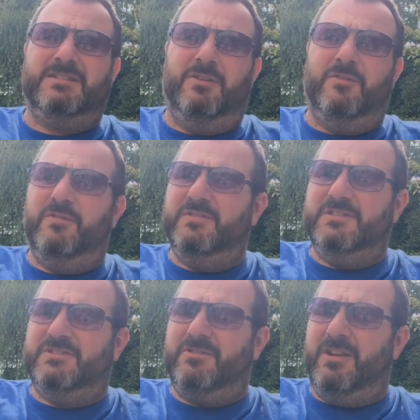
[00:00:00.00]
So
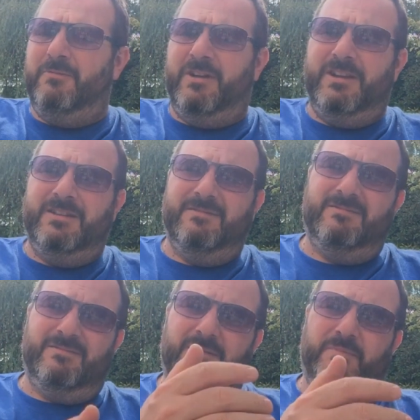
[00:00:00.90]
straight away,
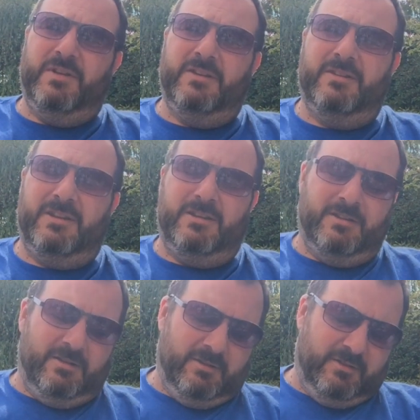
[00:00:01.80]
being
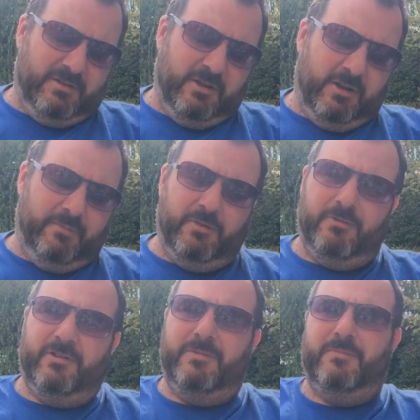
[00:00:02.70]
the car
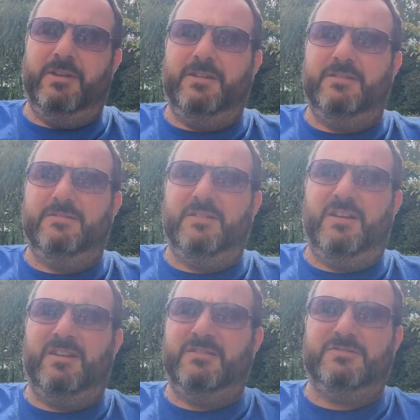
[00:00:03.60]
voter in me,
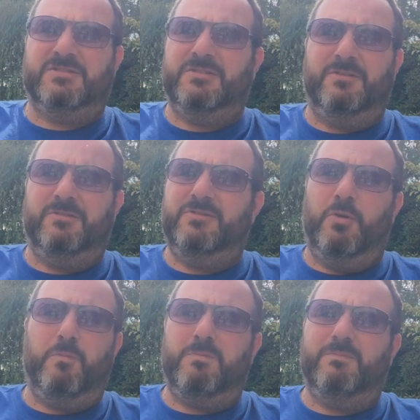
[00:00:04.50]
I just thought,
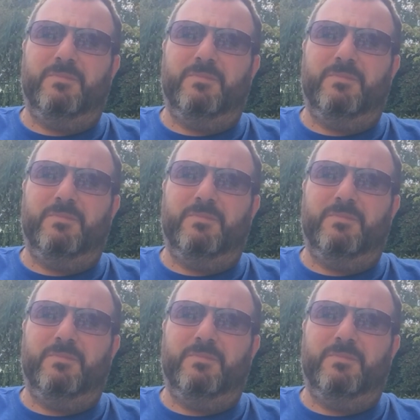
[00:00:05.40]
nope,